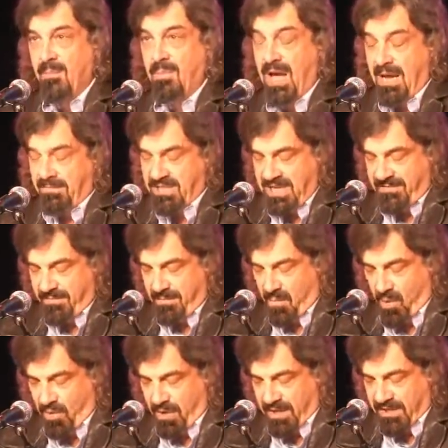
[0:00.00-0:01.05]
Perhaps even
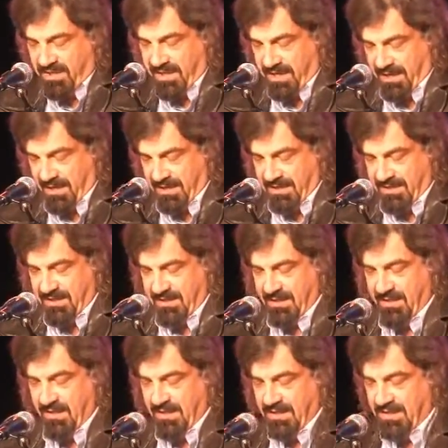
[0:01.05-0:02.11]
more insidious,
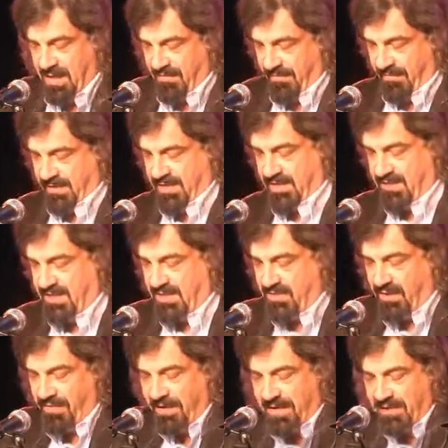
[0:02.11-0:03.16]
some of us insist
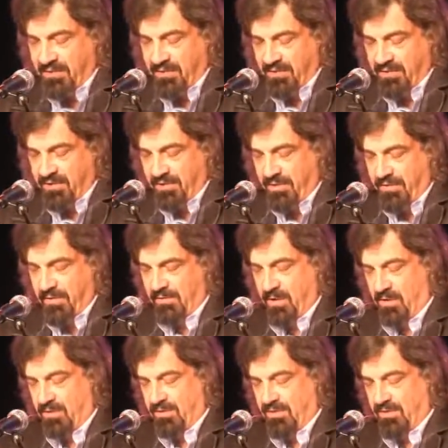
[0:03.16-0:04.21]
on the literal truth of
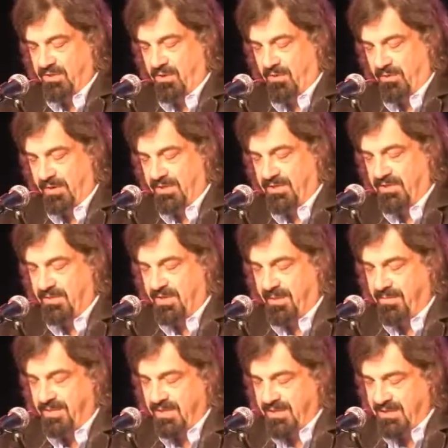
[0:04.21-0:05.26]
cultural stories or
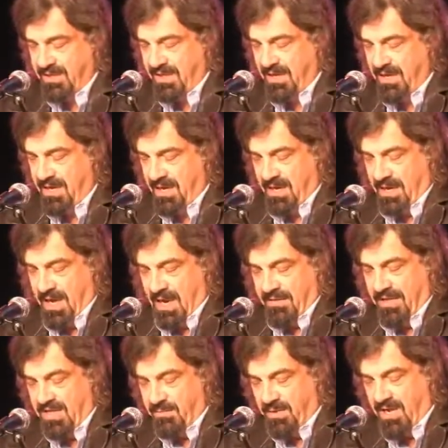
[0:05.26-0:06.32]
scriptures, and
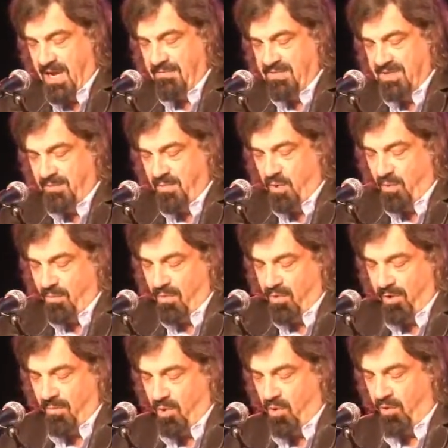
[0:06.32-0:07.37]
this becomes impo more
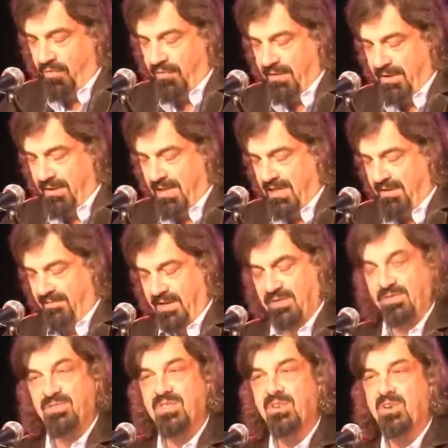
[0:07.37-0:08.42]
important than the
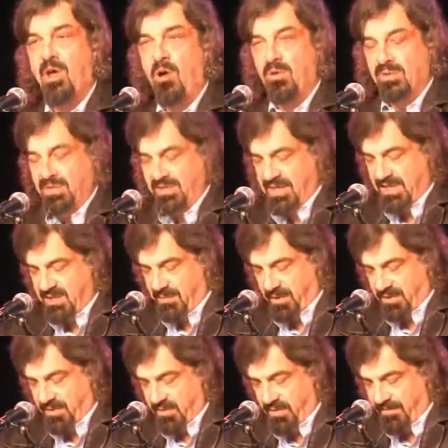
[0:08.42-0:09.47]
individuals and cultures they're
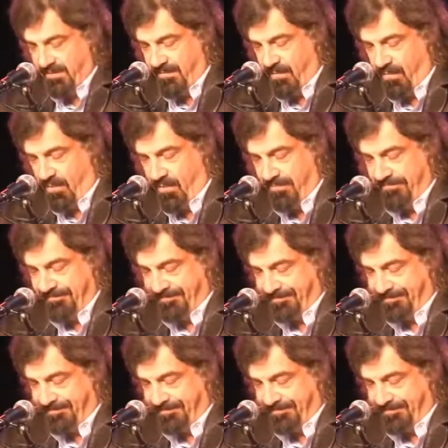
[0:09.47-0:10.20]
supposed to inform.